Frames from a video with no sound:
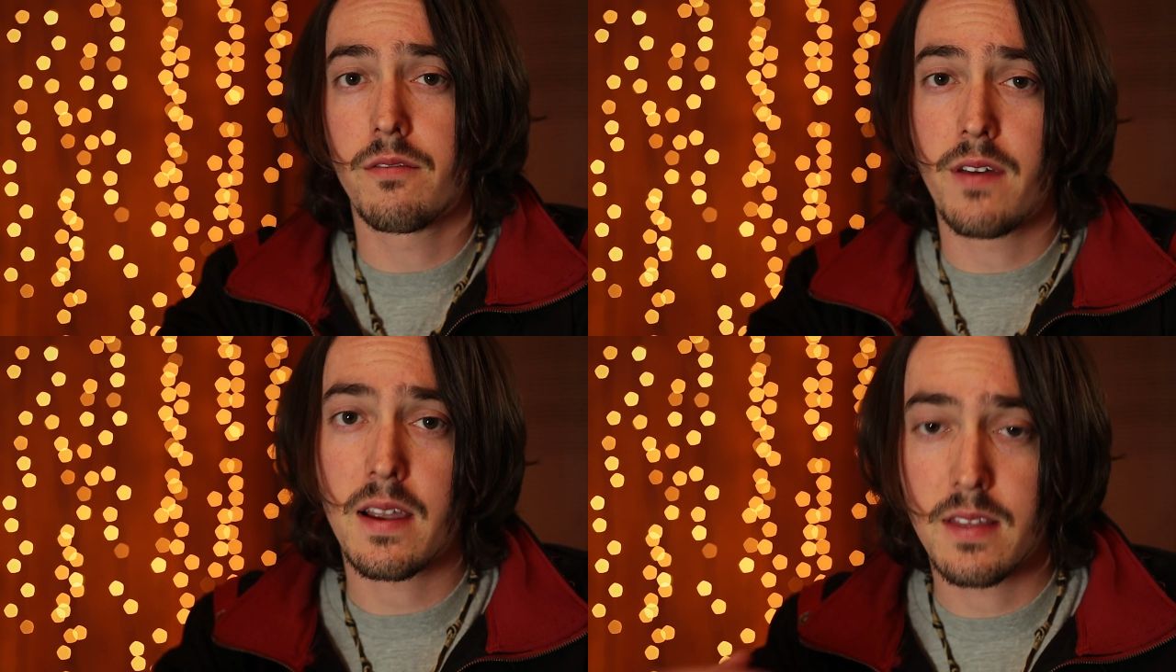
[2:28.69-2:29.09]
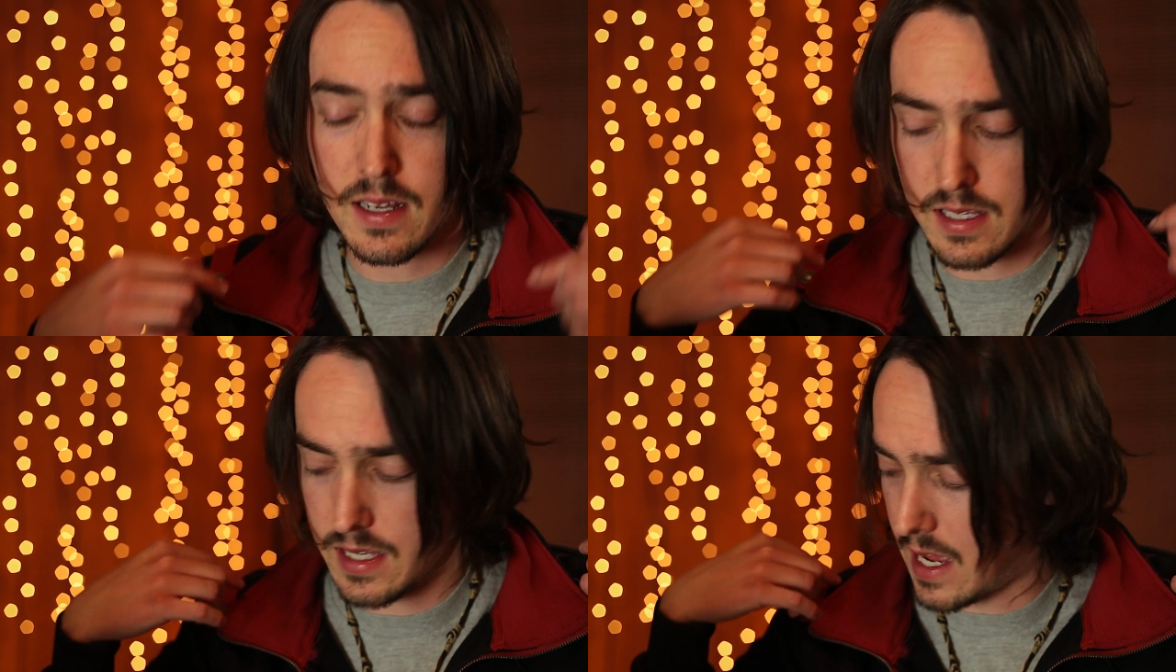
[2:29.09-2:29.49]
the fact that
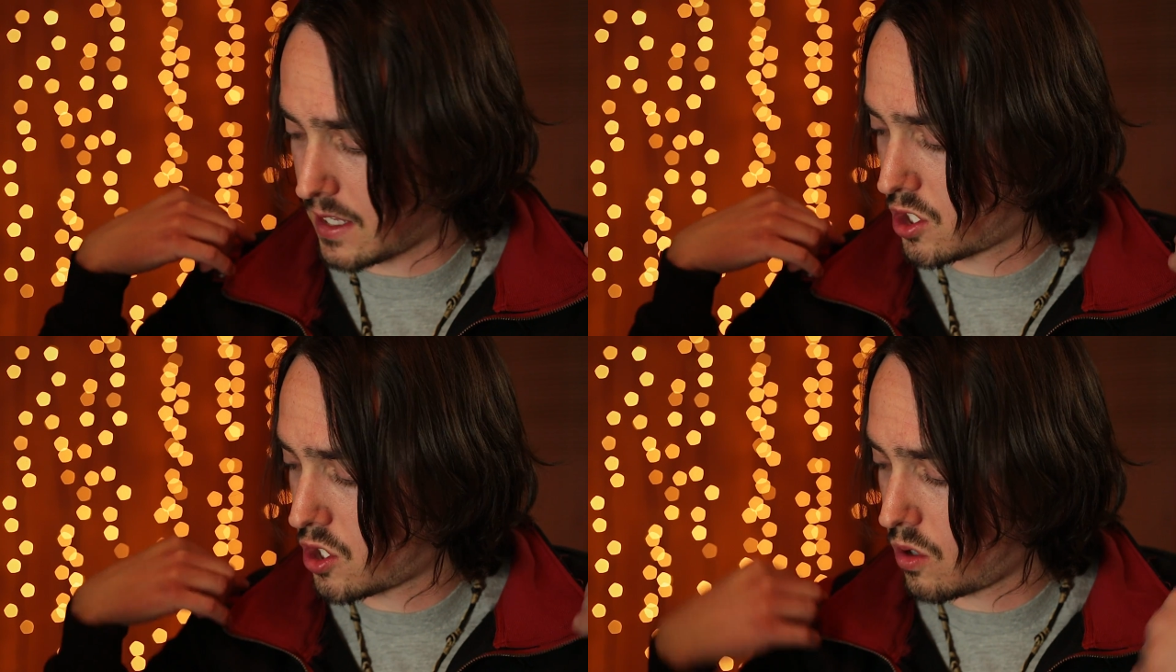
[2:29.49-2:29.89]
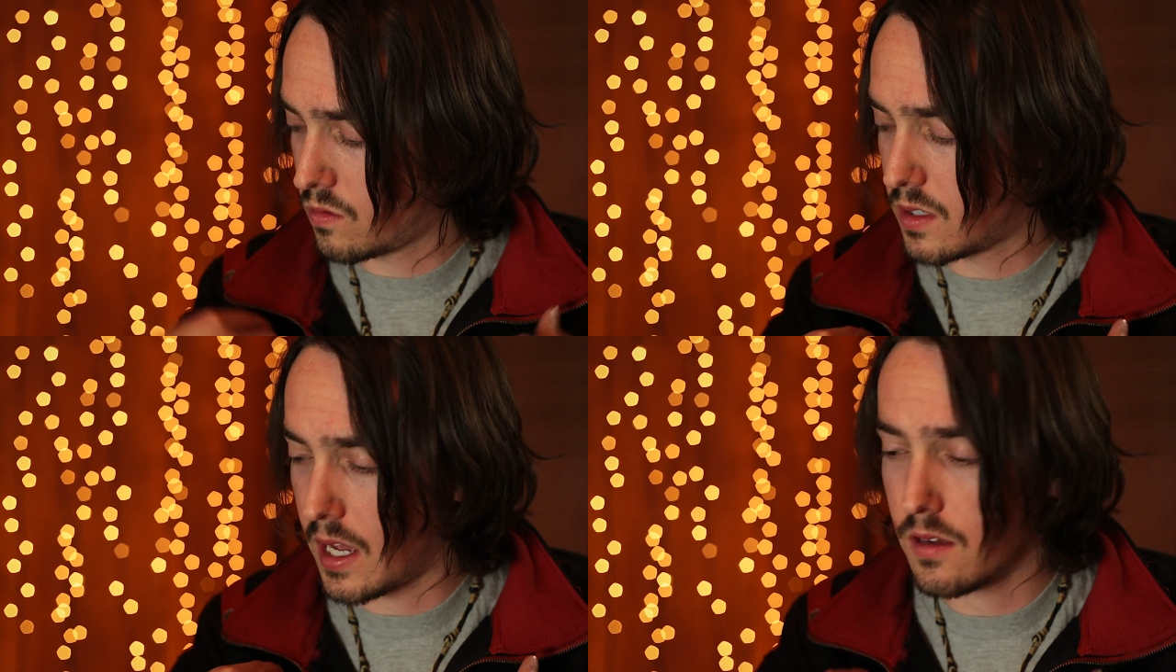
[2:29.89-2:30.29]
it's not
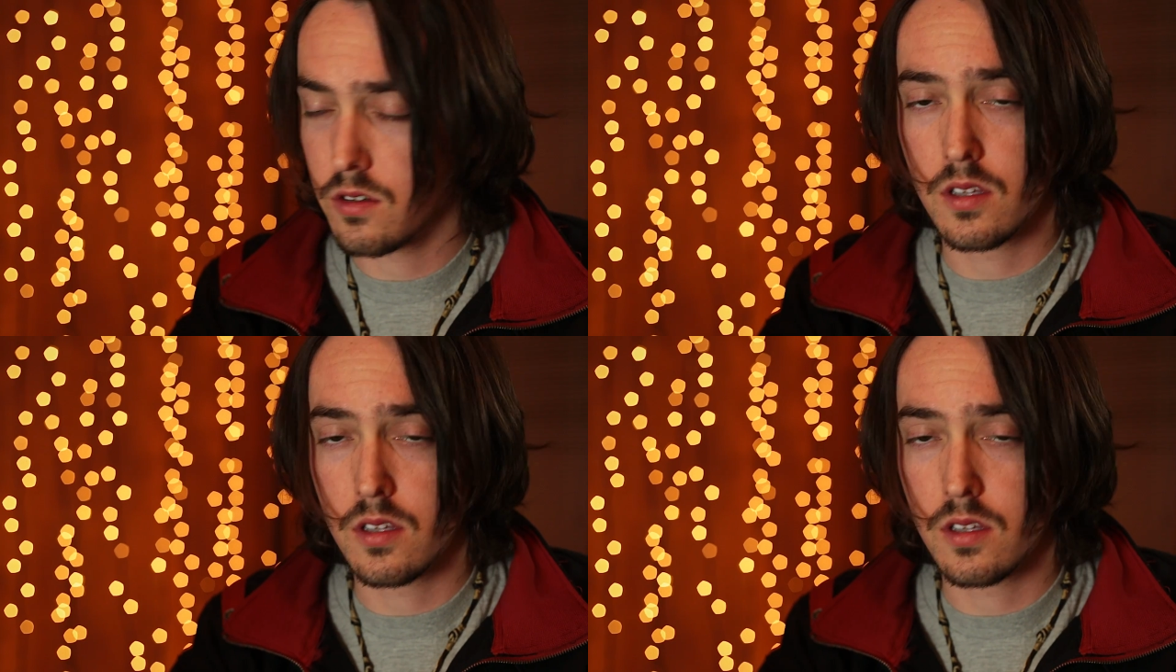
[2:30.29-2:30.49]
sewn down